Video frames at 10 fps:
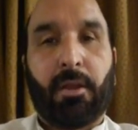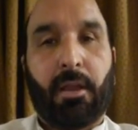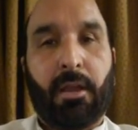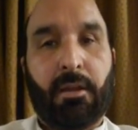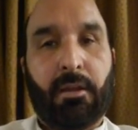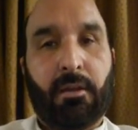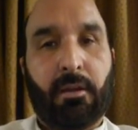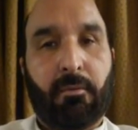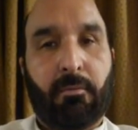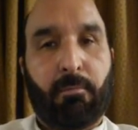
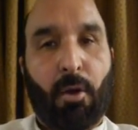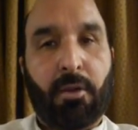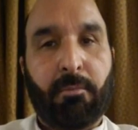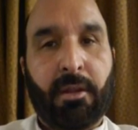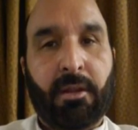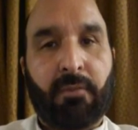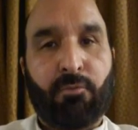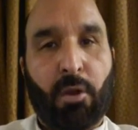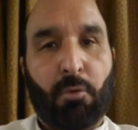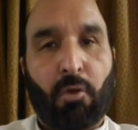In body paragraph,
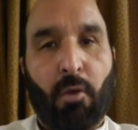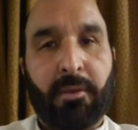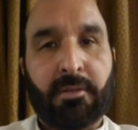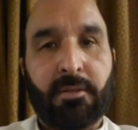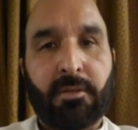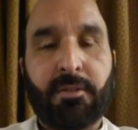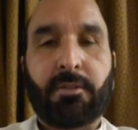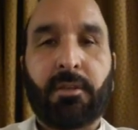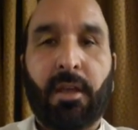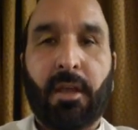we have topic
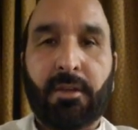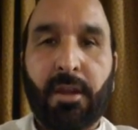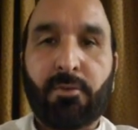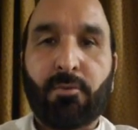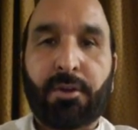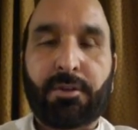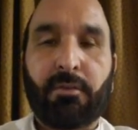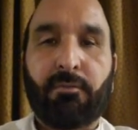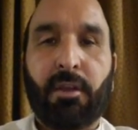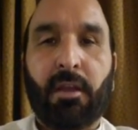sentence. In
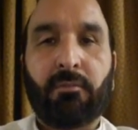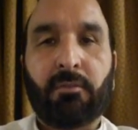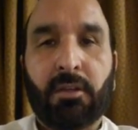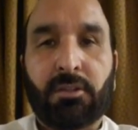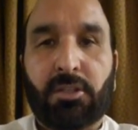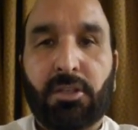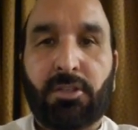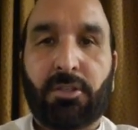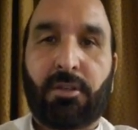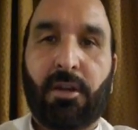introduction, we have
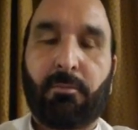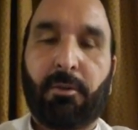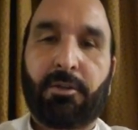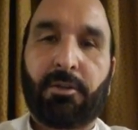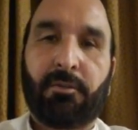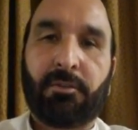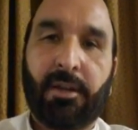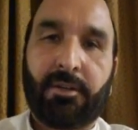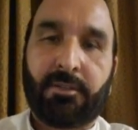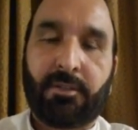thesis statement.
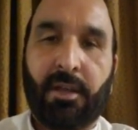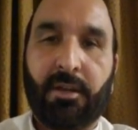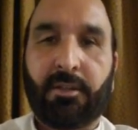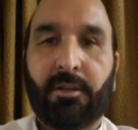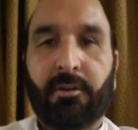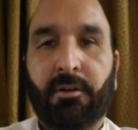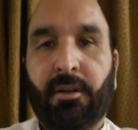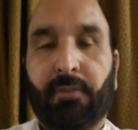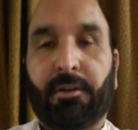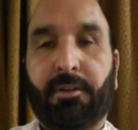That is another
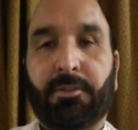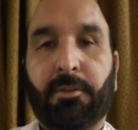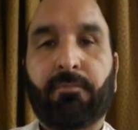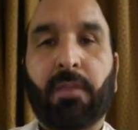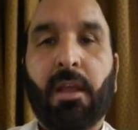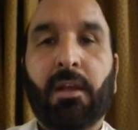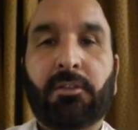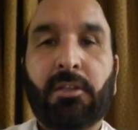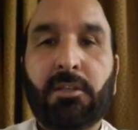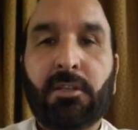difference.
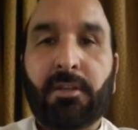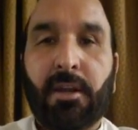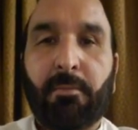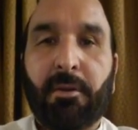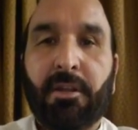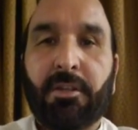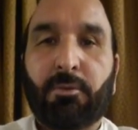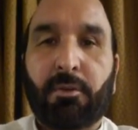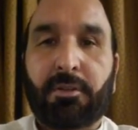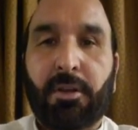Thesis statement is
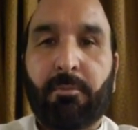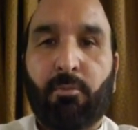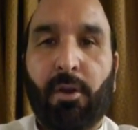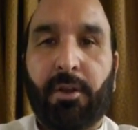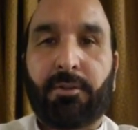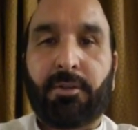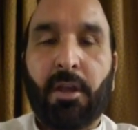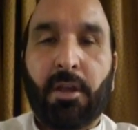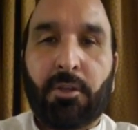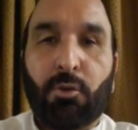your standpoint,
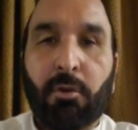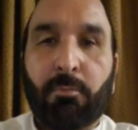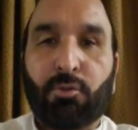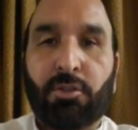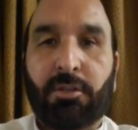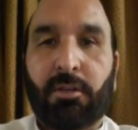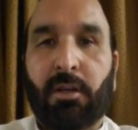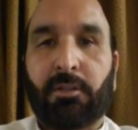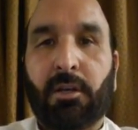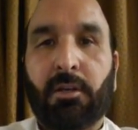your position
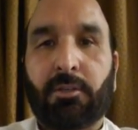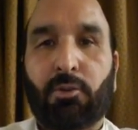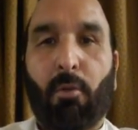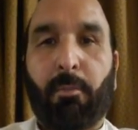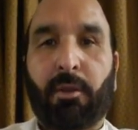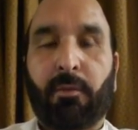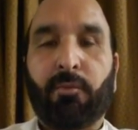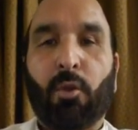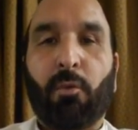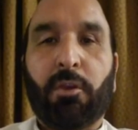on the topic.
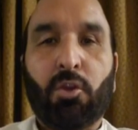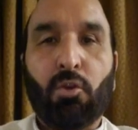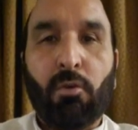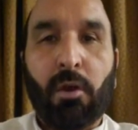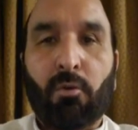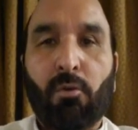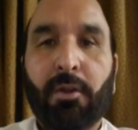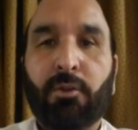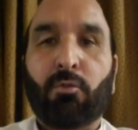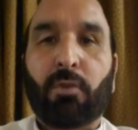When you are
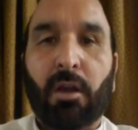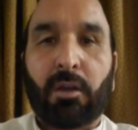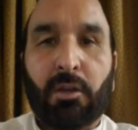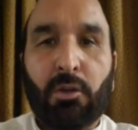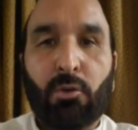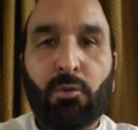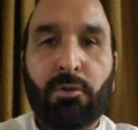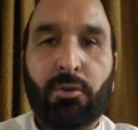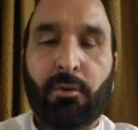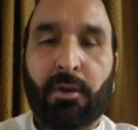going to
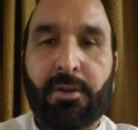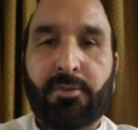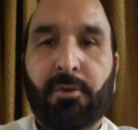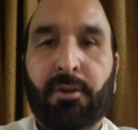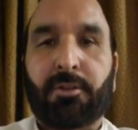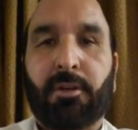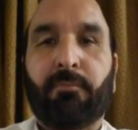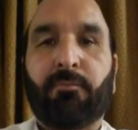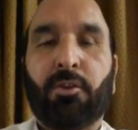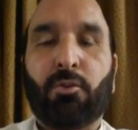conclude your
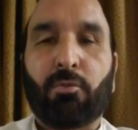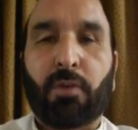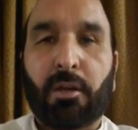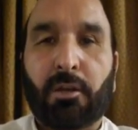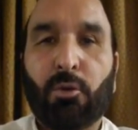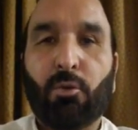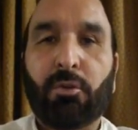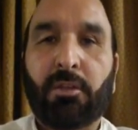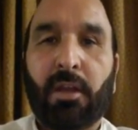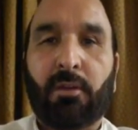introduction, you
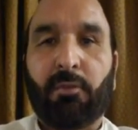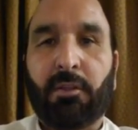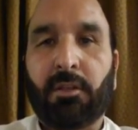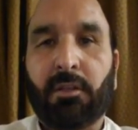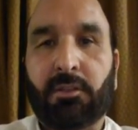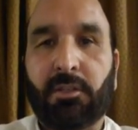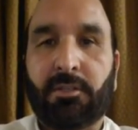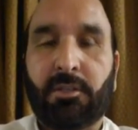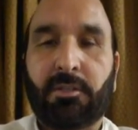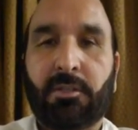conclude that with
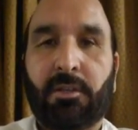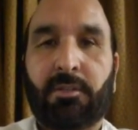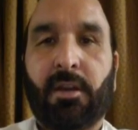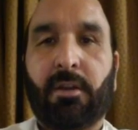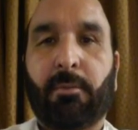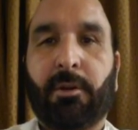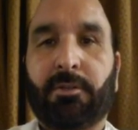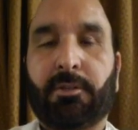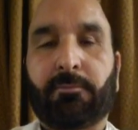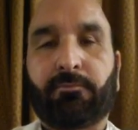thesis statement.